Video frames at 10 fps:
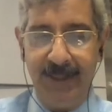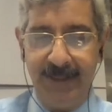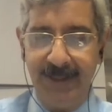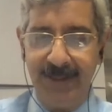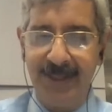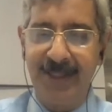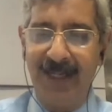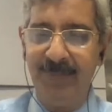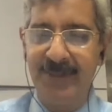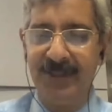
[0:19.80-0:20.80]
This
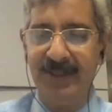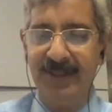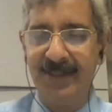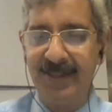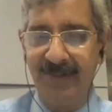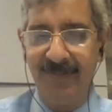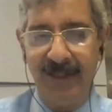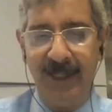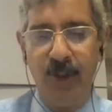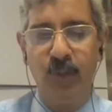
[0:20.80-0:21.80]
time it is
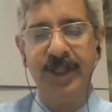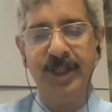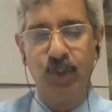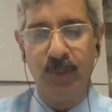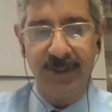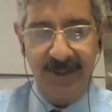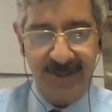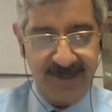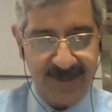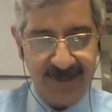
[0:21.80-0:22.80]
heavily loaded
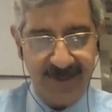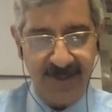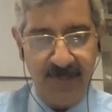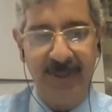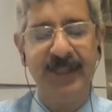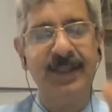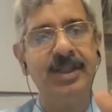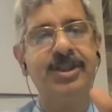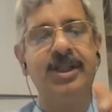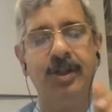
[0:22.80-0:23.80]
towards medical
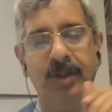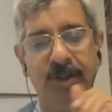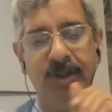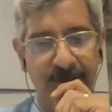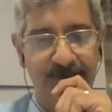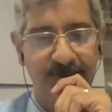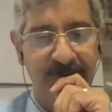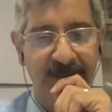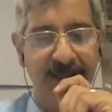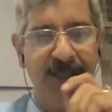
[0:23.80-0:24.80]
technology,
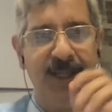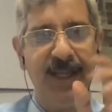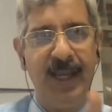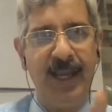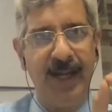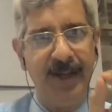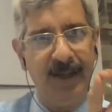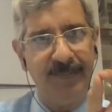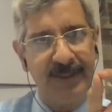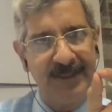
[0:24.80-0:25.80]
and
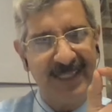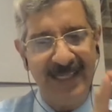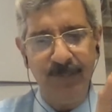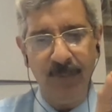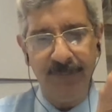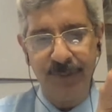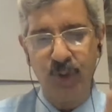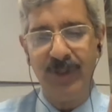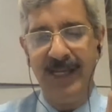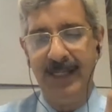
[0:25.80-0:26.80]
our theme of
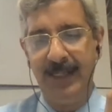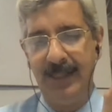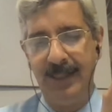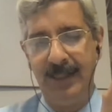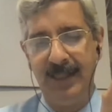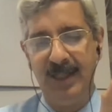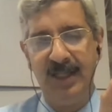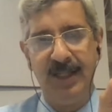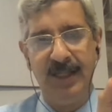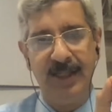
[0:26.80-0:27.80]
today
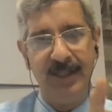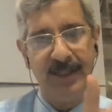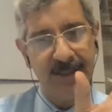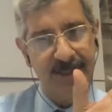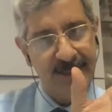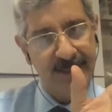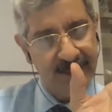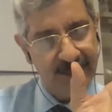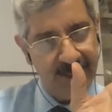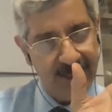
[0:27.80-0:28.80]
is
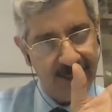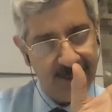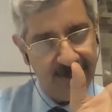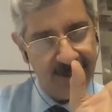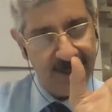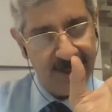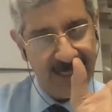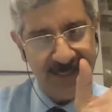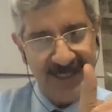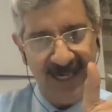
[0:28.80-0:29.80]

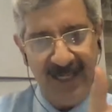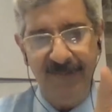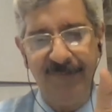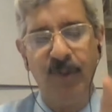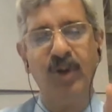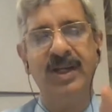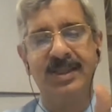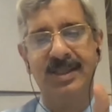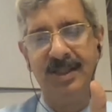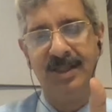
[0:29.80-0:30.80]
entirely
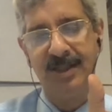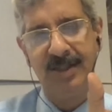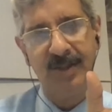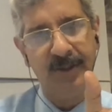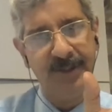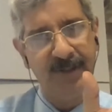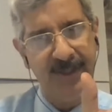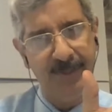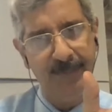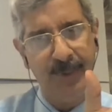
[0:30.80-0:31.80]
focused on a
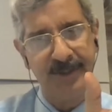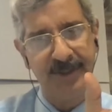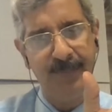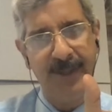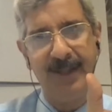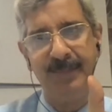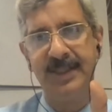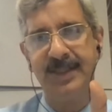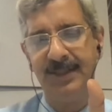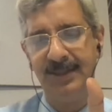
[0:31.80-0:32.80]
very important
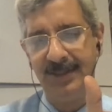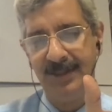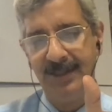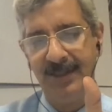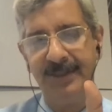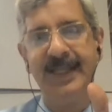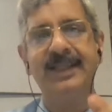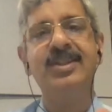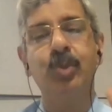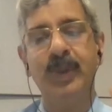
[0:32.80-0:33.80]
parameter,
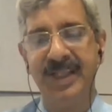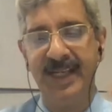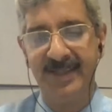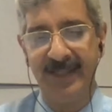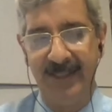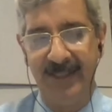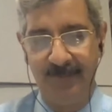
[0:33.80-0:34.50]
that's witnessing.